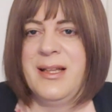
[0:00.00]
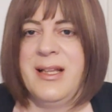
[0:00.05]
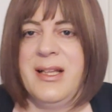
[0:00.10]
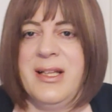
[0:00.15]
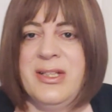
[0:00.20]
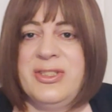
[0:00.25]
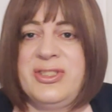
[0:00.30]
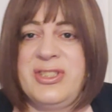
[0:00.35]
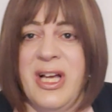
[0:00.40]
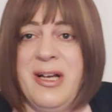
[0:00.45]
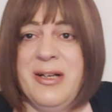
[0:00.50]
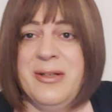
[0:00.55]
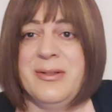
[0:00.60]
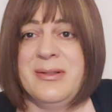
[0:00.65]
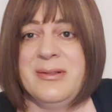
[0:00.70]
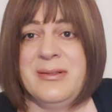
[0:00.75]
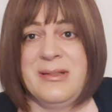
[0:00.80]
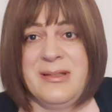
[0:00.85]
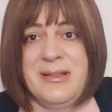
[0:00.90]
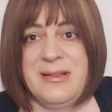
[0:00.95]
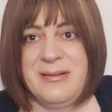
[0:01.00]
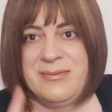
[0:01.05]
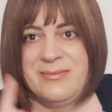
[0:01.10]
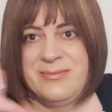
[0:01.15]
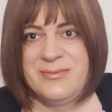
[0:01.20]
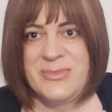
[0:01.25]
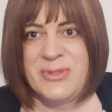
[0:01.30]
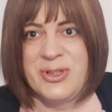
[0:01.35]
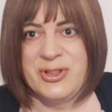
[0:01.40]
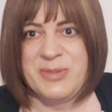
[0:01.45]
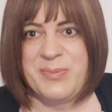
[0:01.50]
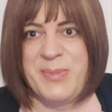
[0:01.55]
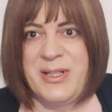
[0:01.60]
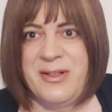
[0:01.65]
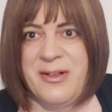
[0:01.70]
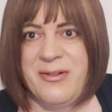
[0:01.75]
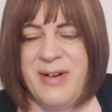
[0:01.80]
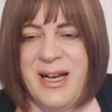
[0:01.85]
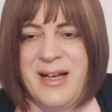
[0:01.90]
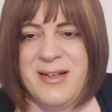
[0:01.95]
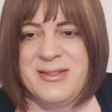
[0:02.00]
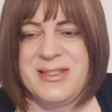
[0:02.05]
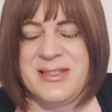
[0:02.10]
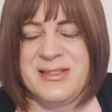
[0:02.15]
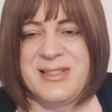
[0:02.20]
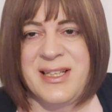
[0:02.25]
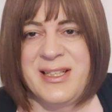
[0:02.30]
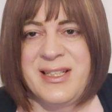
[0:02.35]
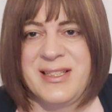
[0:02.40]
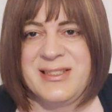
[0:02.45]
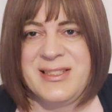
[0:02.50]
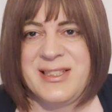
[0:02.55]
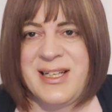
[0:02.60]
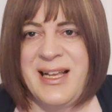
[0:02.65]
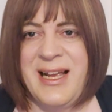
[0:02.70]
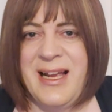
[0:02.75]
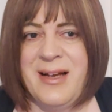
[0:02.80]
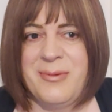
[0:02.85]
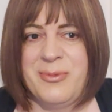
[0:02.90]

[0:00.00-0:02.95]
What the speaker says: So we'll spin you around and take you to the layout,